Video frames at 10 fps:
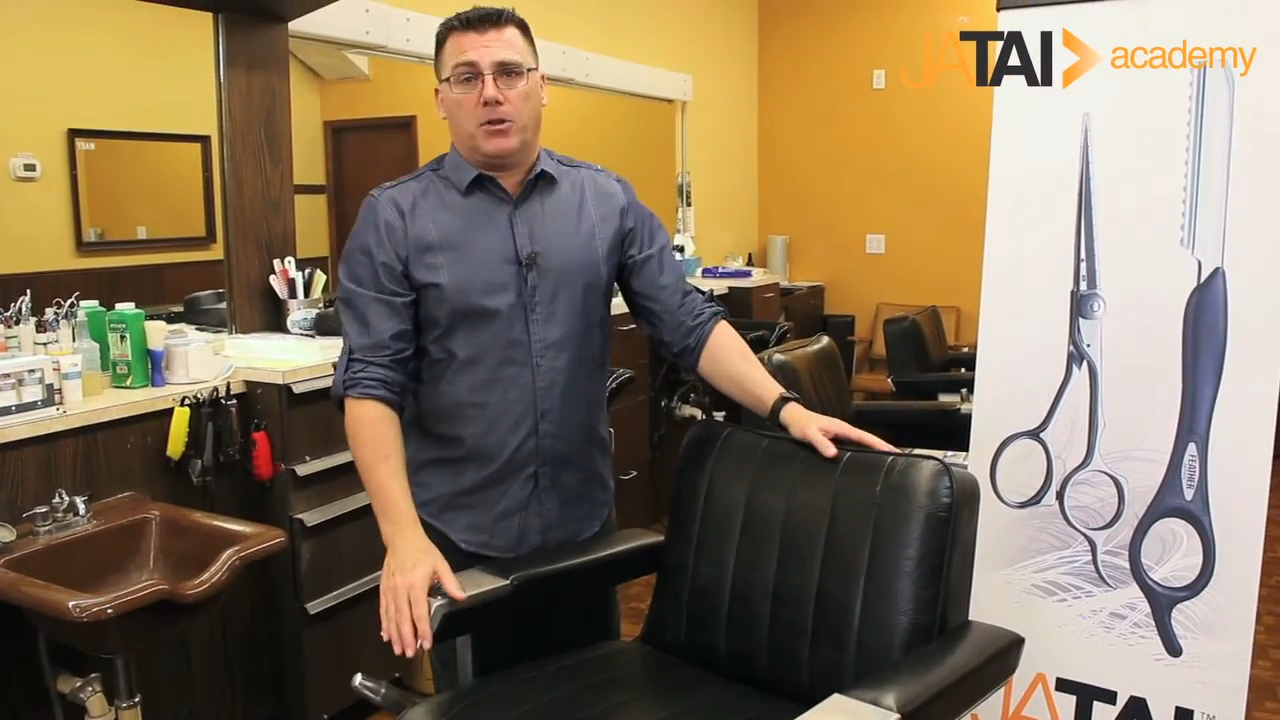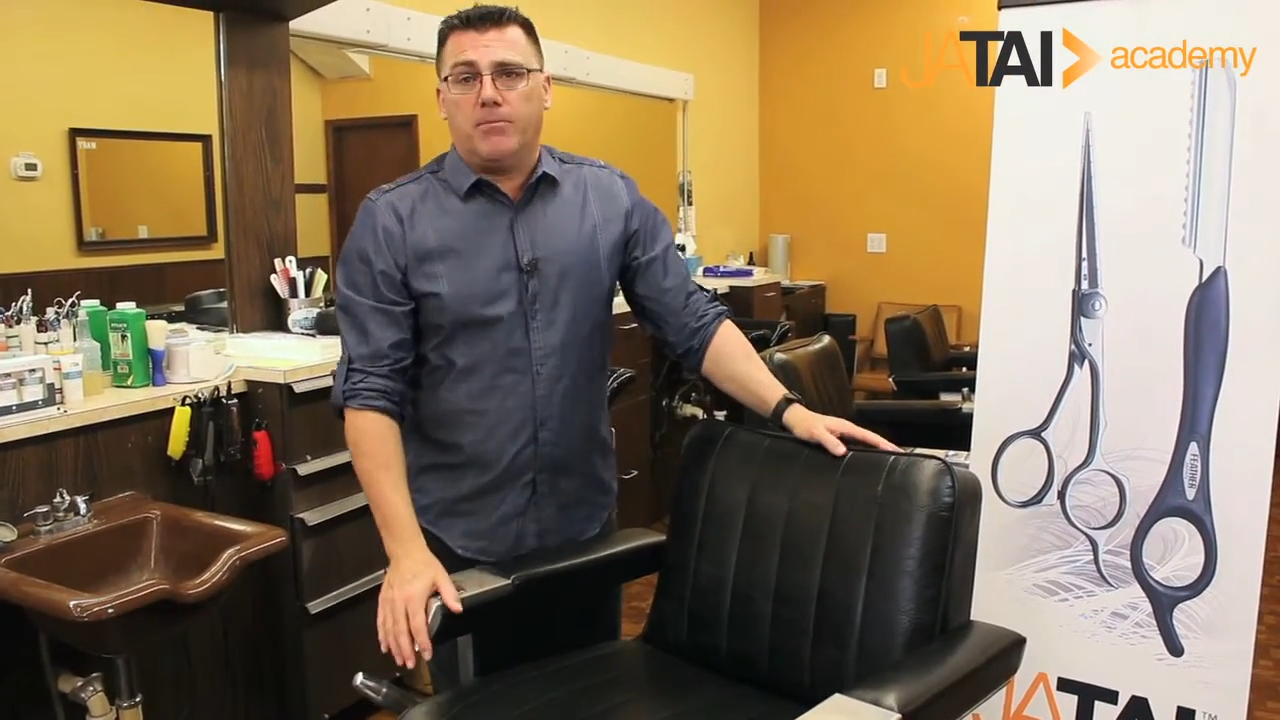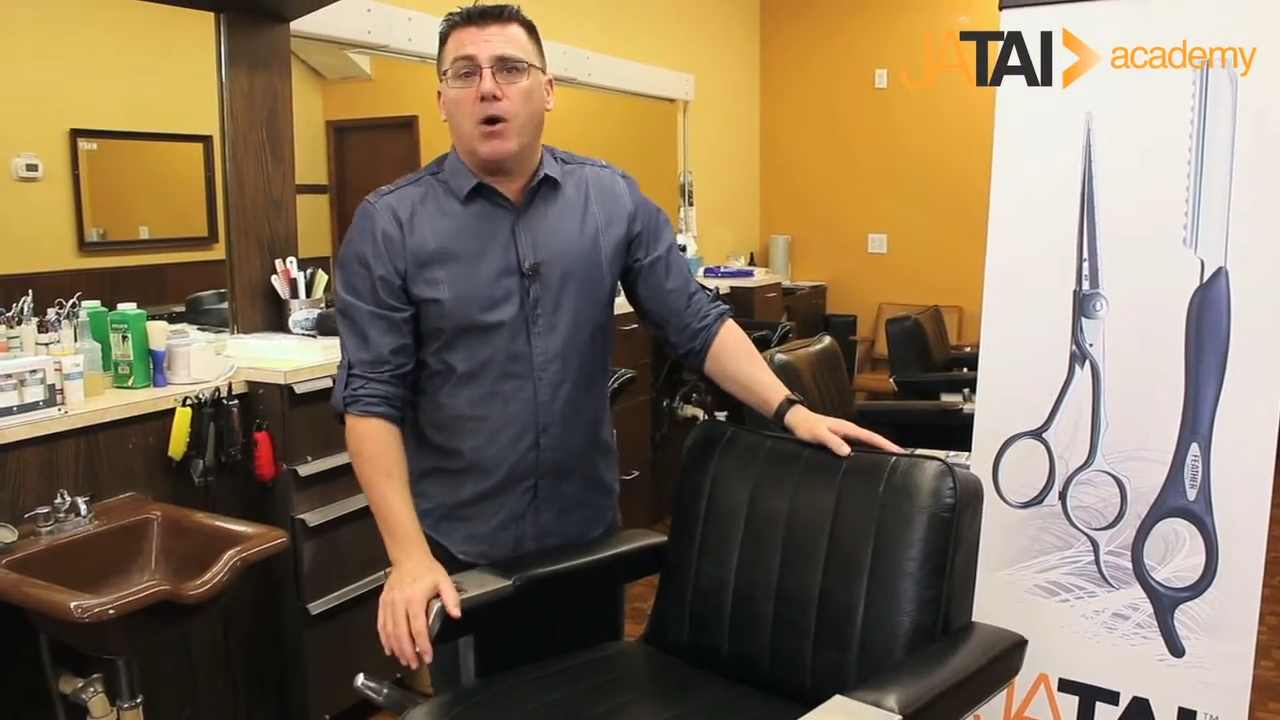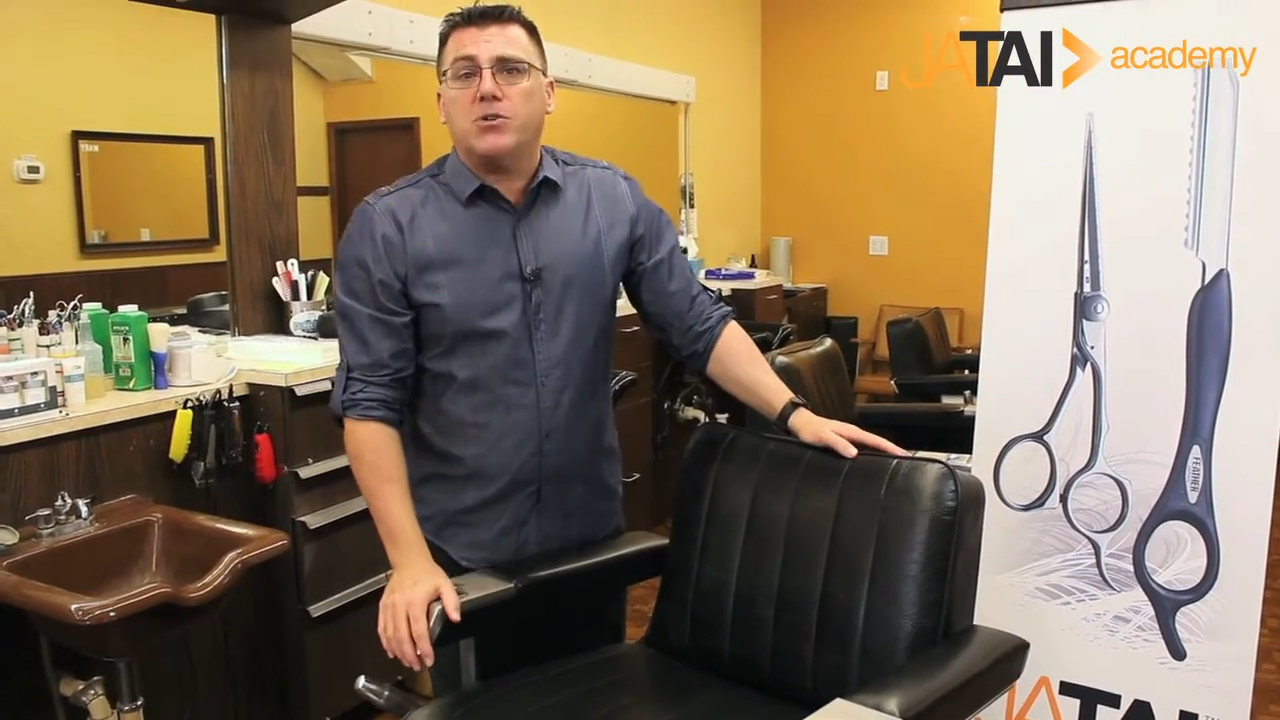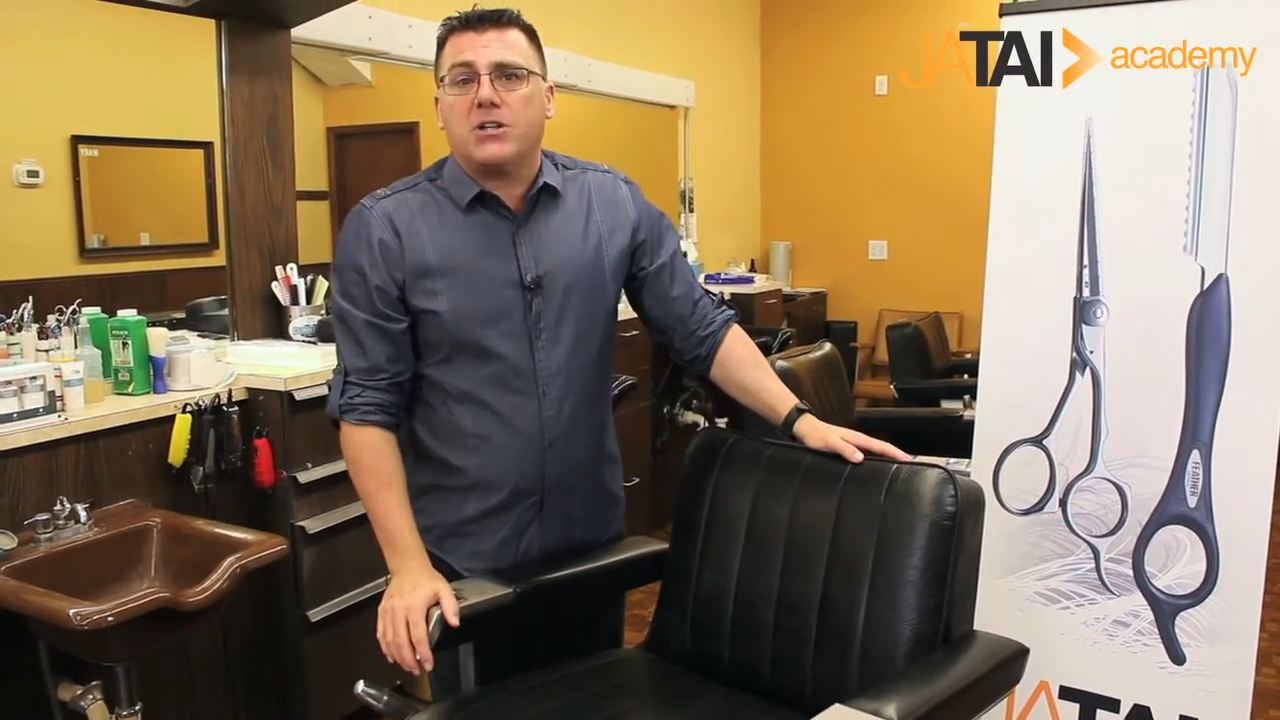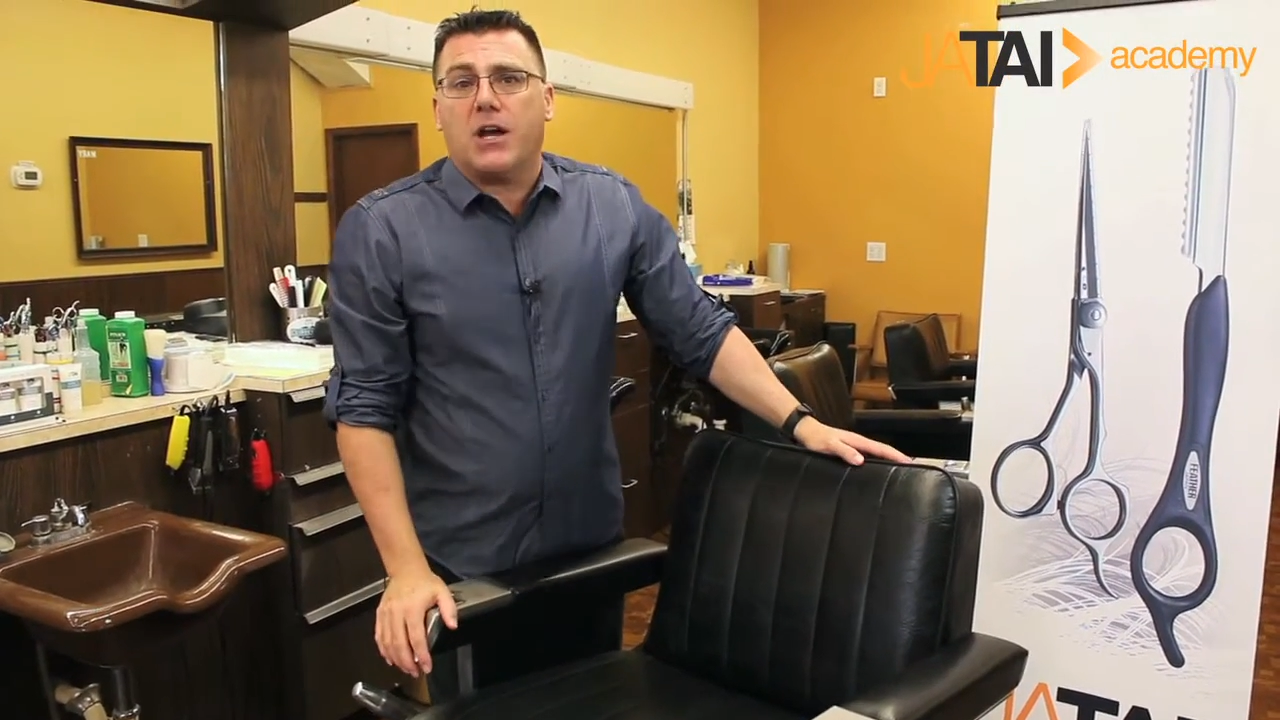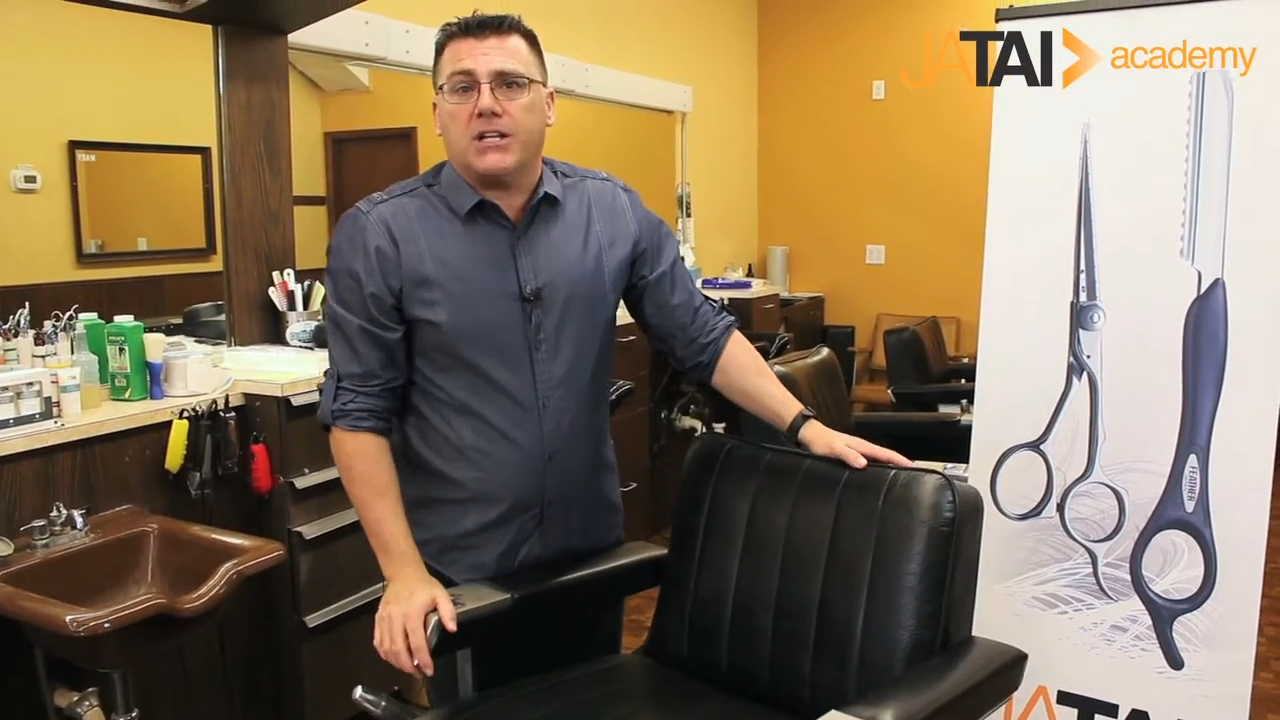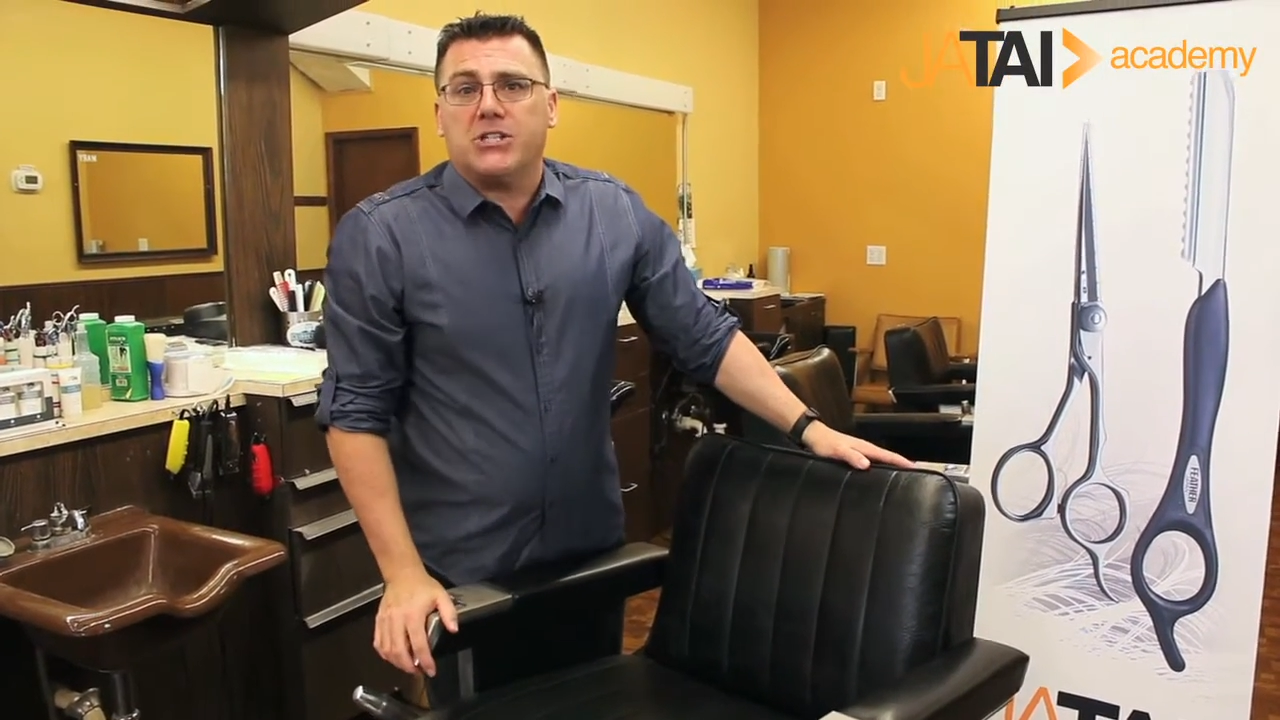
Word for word: in most cutting